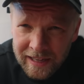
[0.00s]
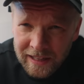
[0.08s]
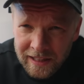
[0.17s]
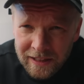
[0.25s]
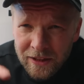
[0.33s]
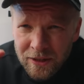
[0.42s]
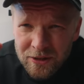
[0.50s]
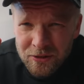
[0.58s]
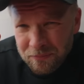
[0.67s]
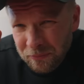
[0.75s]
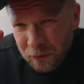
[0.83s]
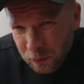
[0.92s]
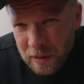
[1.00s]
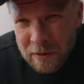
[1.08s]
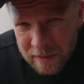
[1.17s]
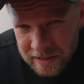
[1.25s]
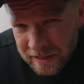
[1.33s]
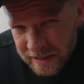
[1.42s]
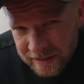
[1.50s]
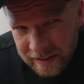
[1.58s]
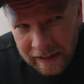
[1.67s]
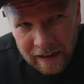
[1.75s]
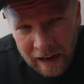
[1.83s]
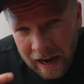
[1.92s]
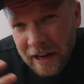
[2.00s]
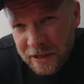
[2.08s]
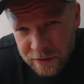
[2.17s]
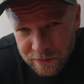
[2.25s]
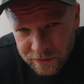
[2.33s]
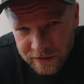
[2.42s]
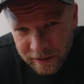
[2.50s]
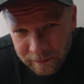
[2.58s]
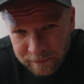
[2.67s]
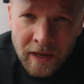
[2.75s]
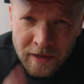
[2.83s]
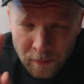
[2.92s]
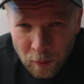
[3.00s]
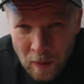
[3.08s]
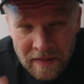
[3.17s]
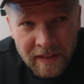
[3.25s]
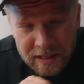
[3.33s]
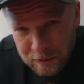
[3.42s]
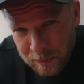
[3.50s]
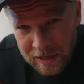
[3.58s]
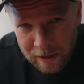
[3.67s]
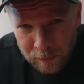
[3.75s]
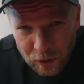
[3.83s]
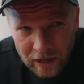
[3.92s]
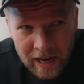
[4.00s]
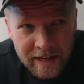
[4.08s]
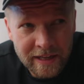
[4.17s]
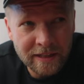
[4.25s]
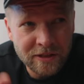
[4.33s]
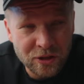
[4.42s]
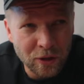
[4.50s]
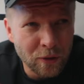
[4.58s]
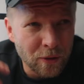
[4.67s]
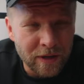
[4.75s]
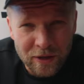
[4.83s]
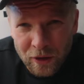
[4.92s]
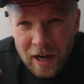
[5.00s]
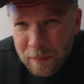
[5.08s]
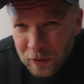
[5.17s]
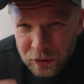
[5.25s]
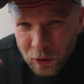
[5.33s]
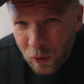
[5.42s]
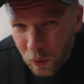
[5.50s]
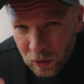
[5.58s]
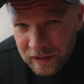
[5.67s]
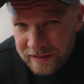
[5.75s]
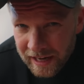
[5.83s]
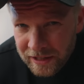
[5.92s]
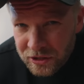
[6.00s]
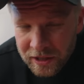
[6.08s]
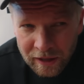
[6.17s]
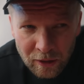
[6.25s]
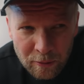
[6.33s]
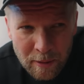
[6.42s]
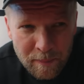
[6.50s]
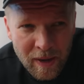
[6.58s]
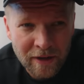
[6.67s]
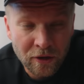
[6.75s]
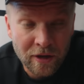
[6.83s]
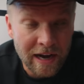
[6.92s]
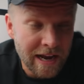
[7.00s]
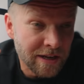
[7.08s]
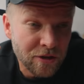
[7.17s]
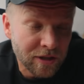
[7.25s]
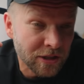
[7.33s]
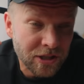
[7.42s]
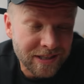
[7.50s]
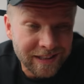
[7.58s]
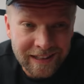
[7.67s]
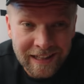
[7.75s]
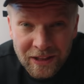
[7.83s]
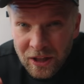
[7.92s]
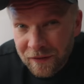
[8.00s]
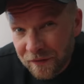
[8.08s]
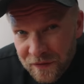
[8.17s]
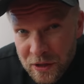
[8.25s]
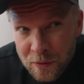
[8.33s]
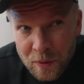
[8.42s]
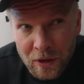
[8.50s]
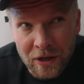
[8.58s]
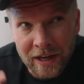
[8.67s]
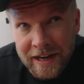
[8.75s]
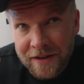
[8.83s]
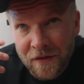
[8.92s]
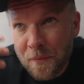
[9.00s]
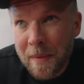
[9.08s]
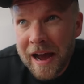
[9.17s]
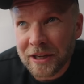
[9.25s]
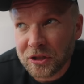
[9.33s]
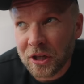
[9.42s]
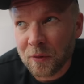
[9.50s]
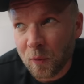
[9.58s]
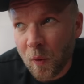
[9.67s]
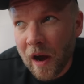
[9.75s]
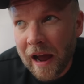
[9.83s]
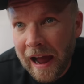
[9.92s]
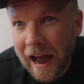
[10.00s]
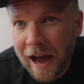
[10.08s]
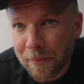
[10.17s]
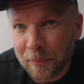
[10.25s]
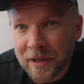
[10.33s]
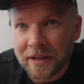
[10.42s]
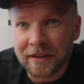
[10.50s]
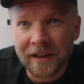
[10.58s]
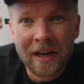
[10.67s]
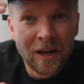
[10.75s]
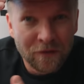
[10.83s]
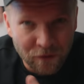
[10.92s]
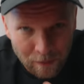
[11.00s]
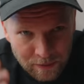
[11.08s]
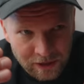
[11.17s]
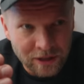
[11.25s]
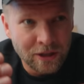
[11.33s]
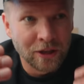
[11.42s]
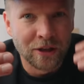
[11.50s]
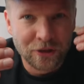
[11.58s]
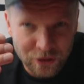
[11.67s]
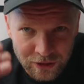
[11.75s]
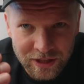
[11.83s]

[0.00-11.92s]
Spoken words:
And I think there's three reasons that I use them. Number one, they speed up your edit, so you're able to hold attention a little bit better, and you can just let the viewer kind of imagine what happened from here to